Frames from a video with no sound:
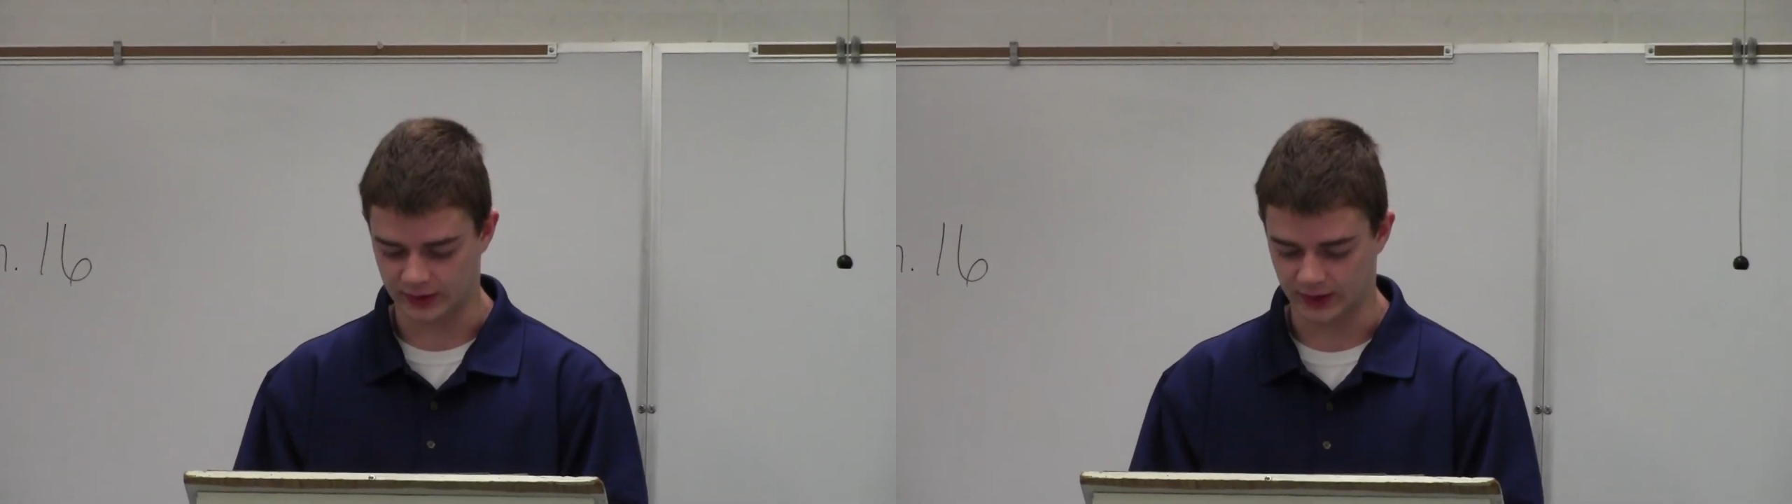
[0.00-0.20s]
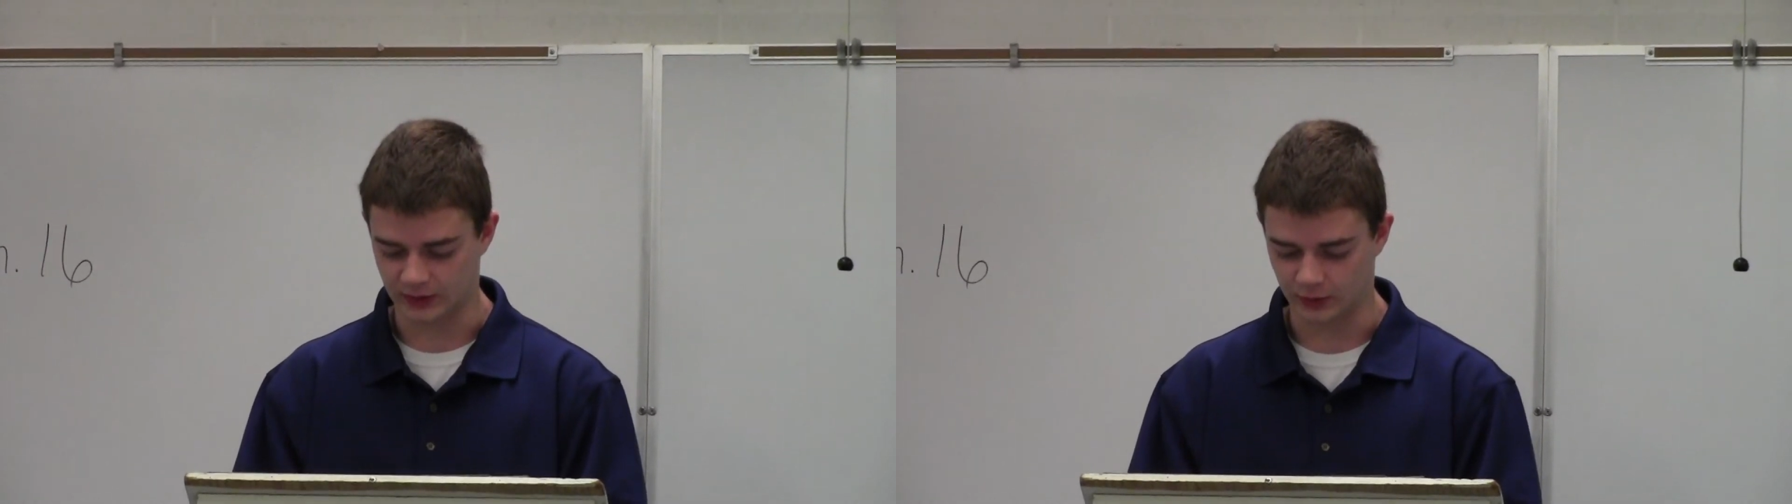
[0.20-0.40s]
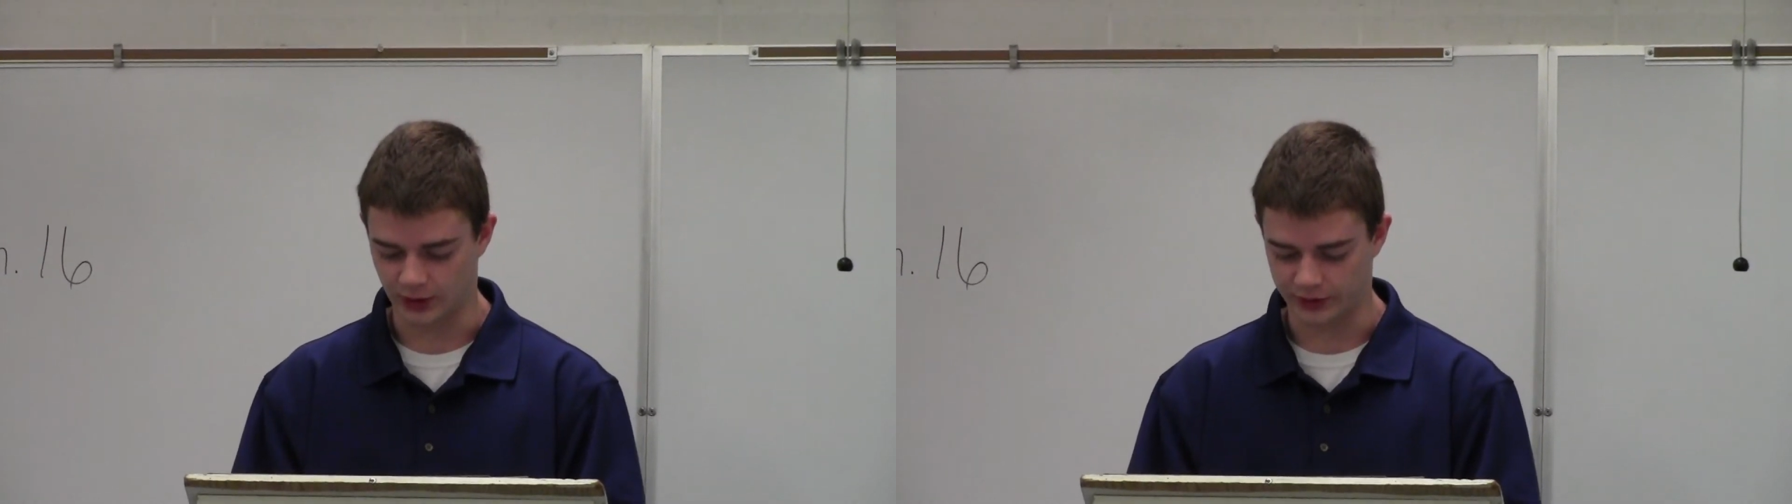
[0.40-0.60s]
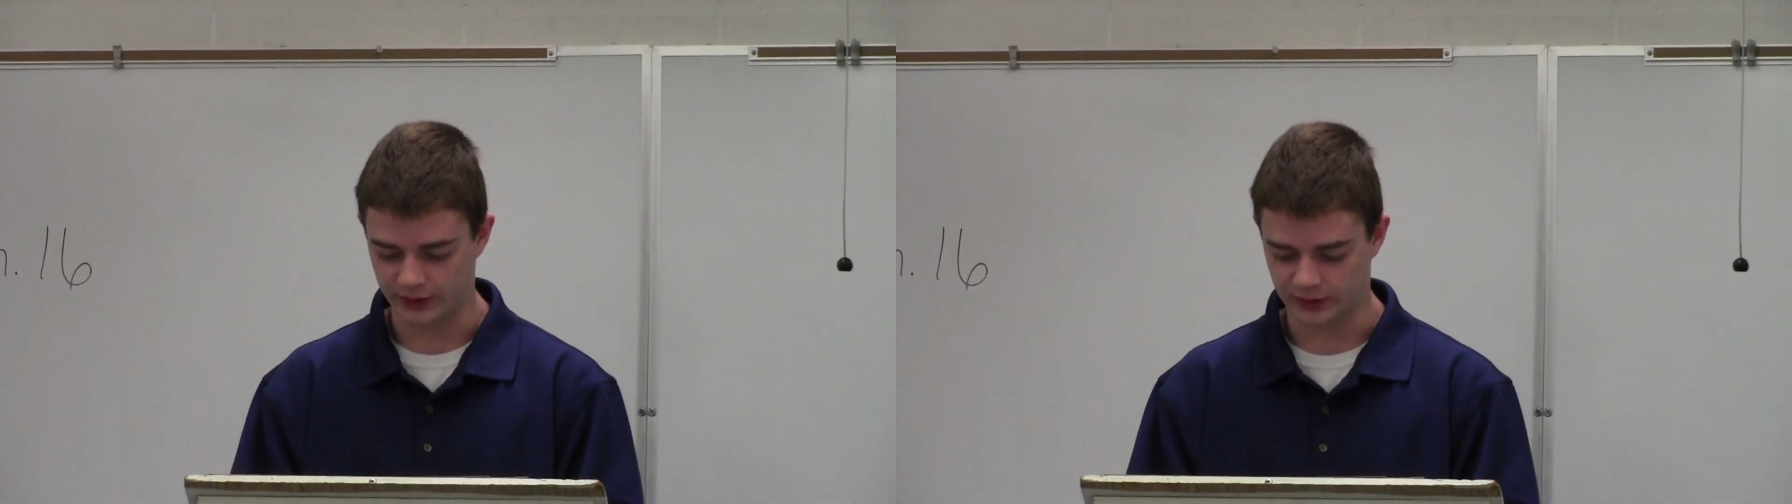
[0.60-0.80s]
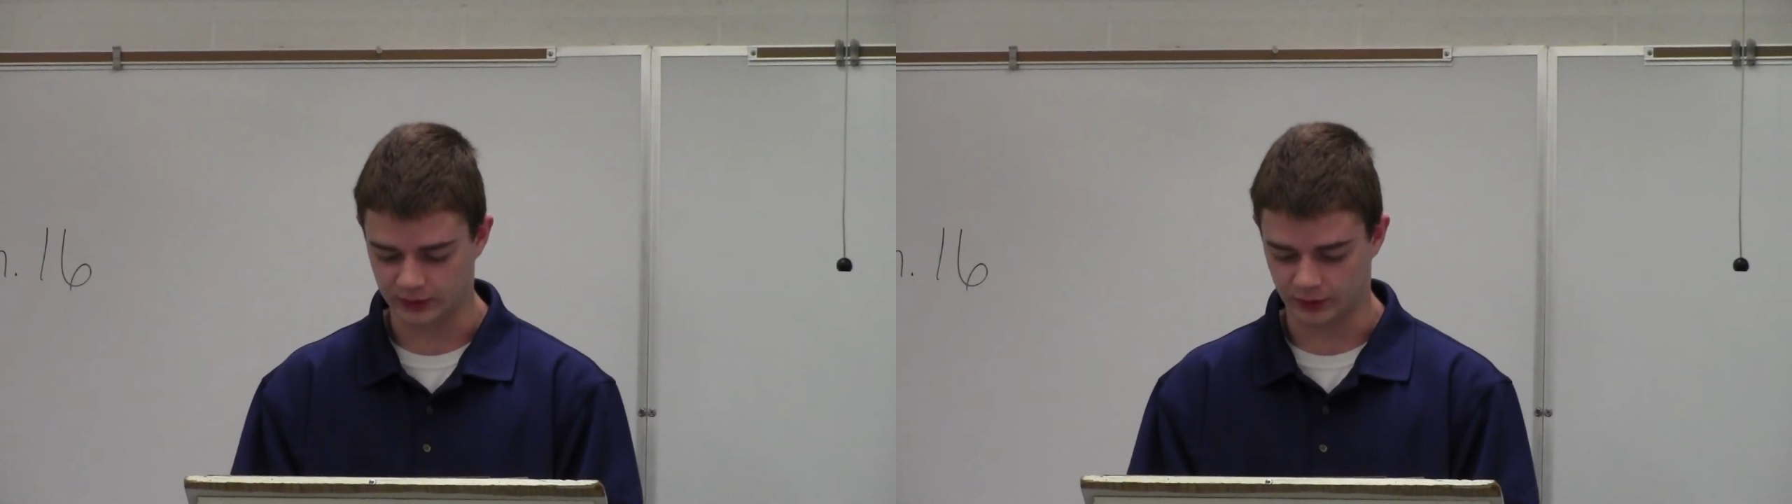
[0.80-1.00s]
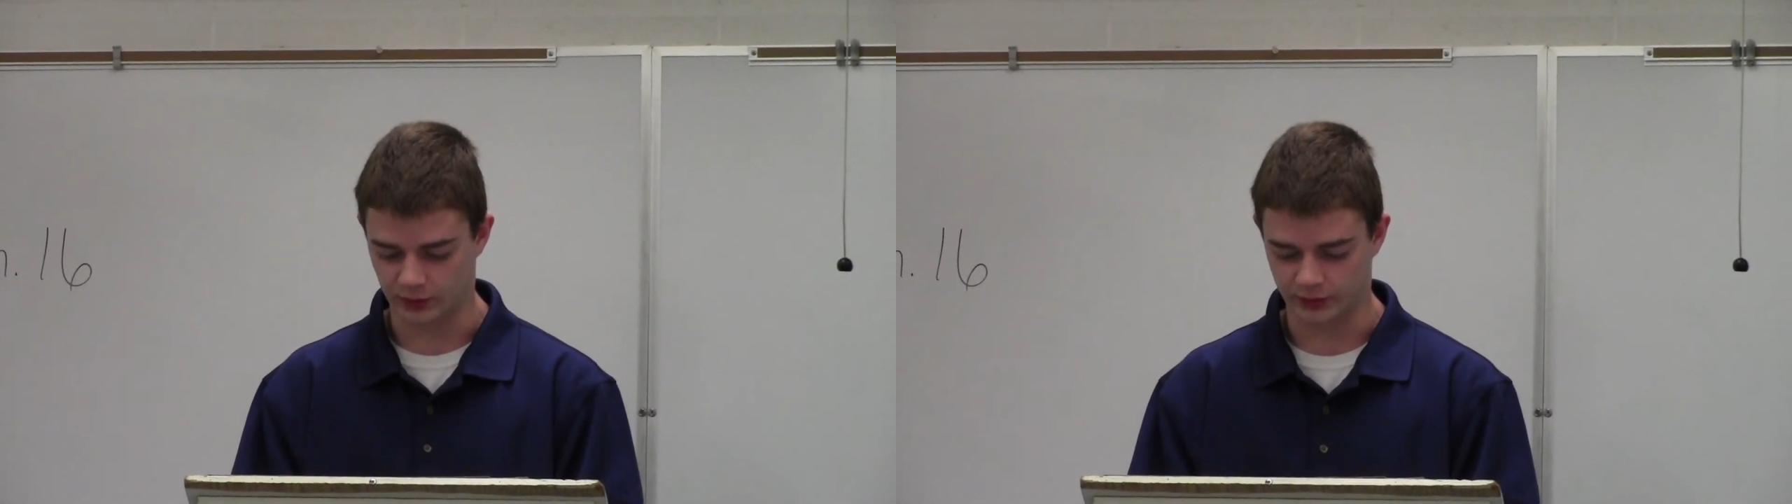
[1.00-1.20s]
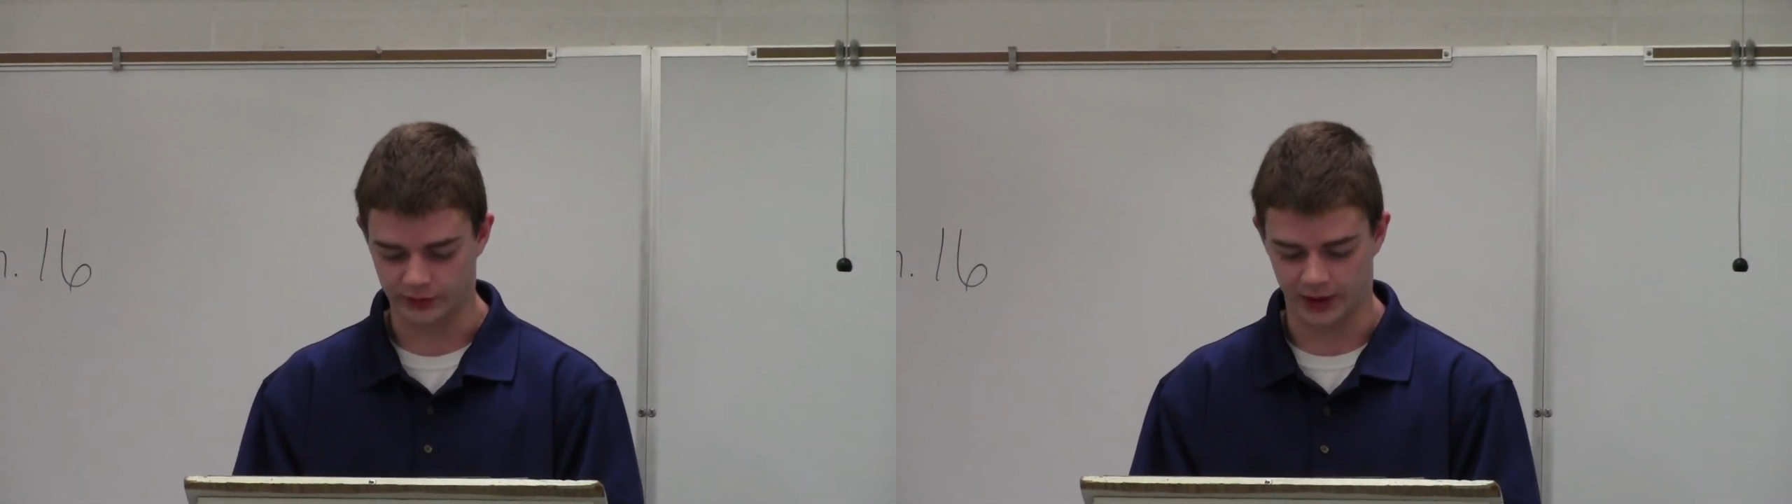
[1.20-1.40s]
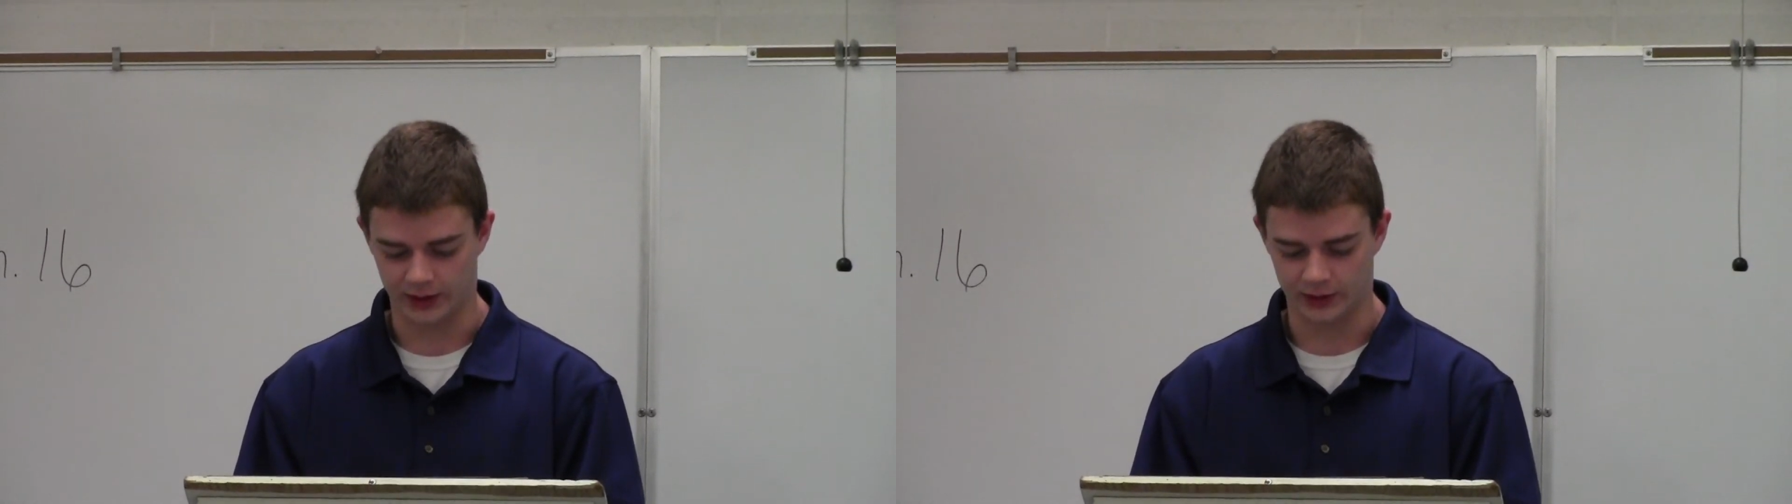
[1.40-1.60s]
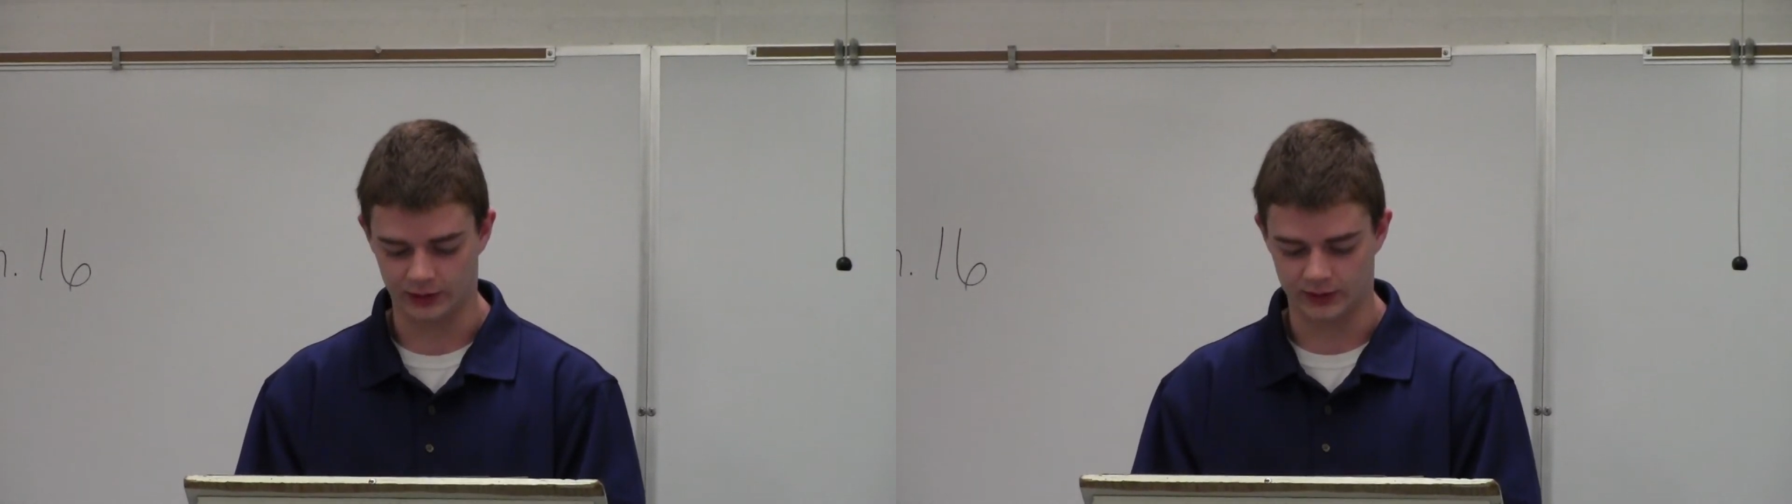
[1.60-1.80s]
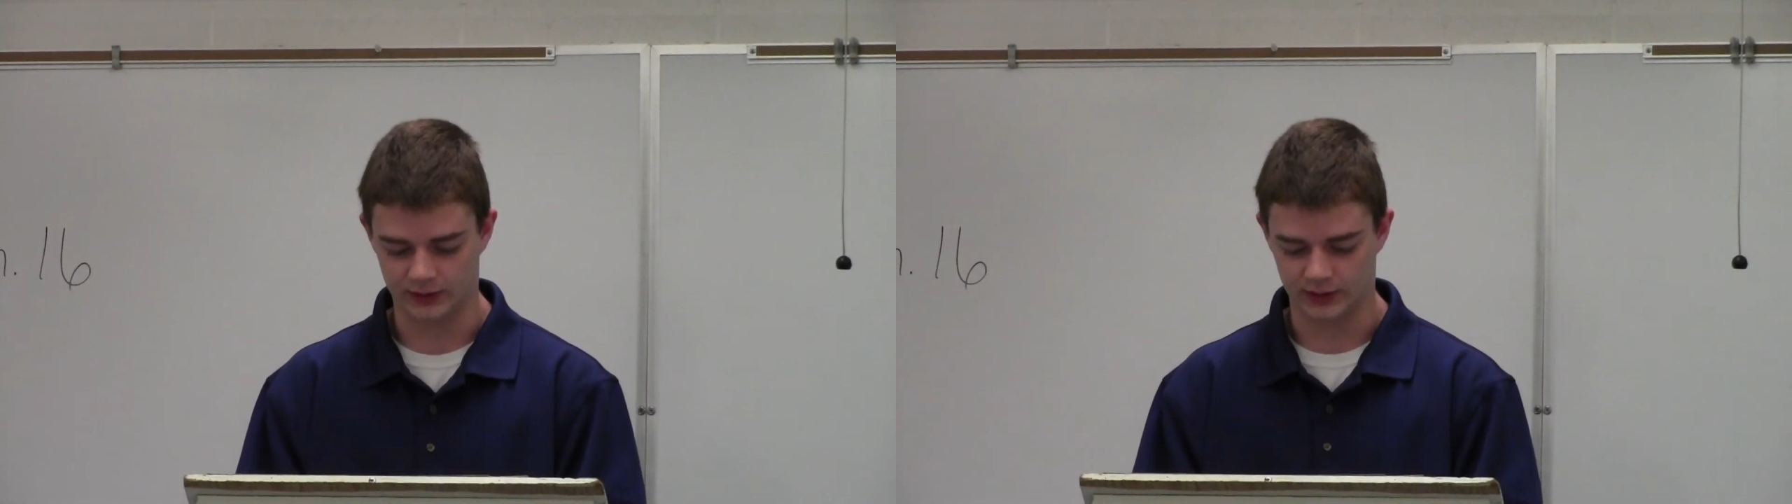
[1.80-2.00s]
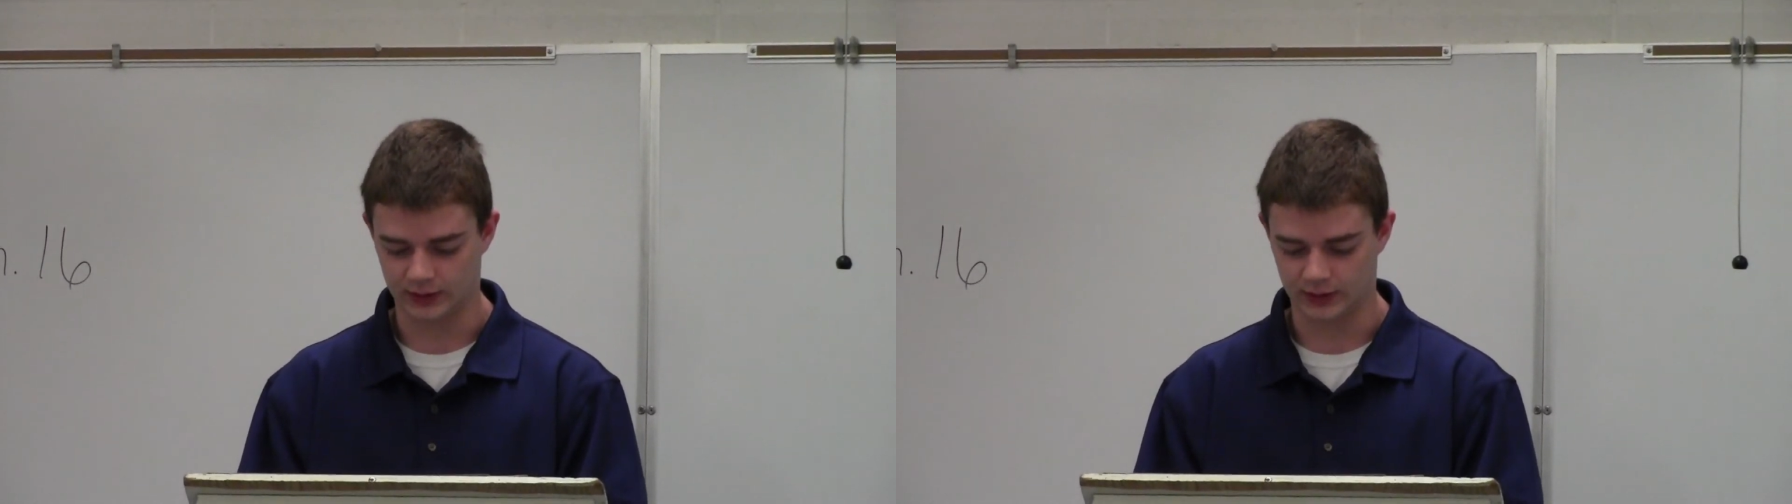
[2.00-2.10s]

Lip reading: that the wealthy control the values,